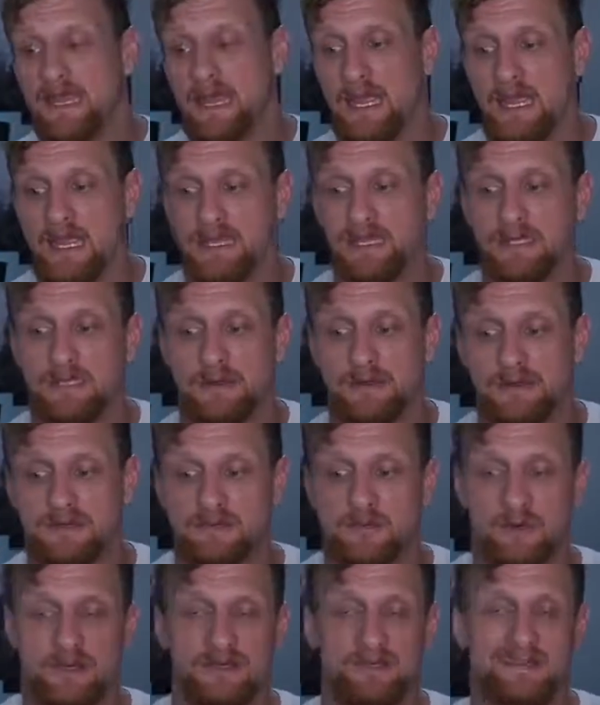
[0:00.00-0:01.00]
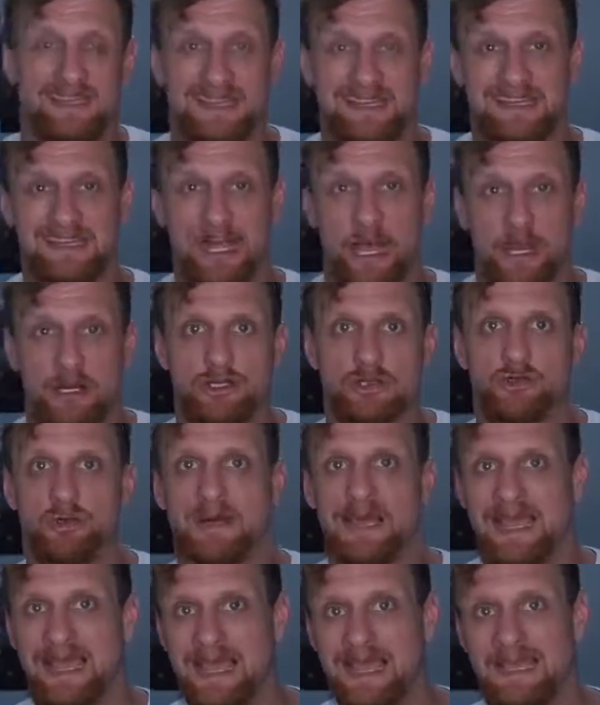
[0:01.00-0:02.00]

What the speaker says: and used was a Noctua